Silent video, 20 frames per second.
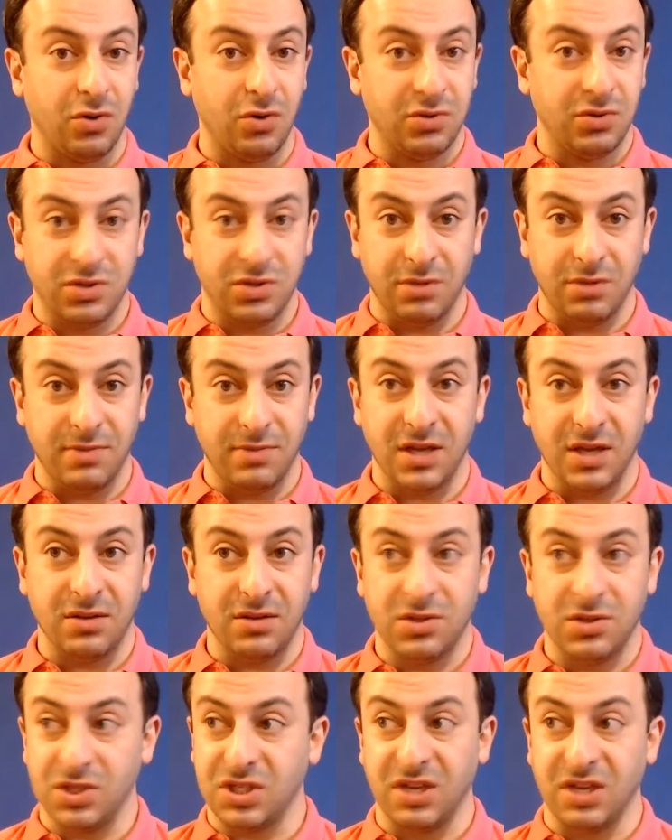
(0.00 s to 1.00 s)
they may
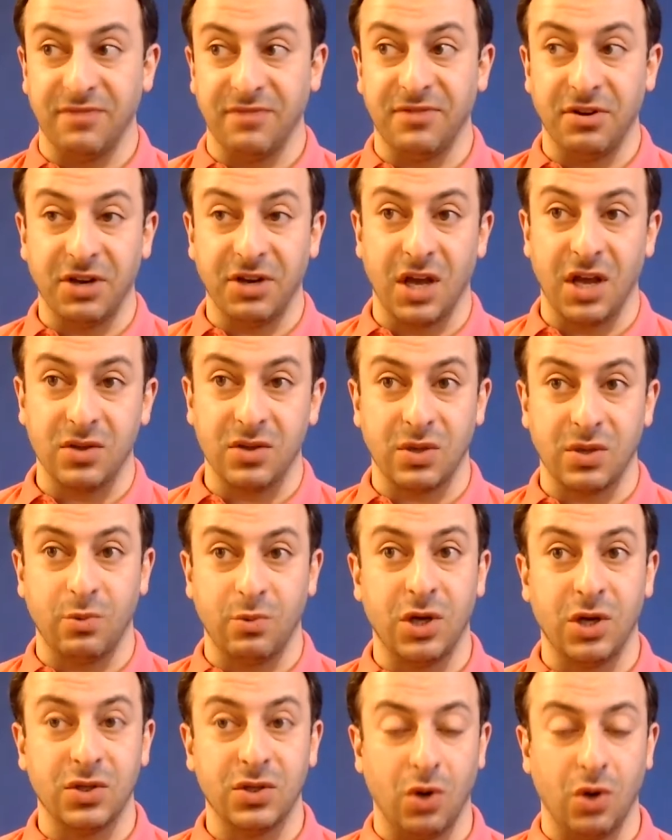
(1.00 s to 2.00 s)
just give their account somewhere
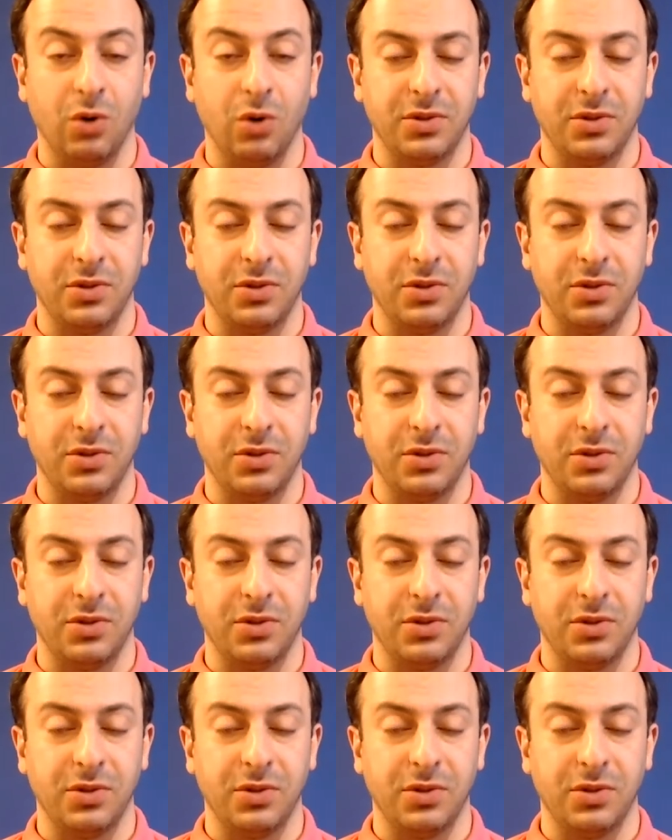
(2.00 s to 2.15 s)
else.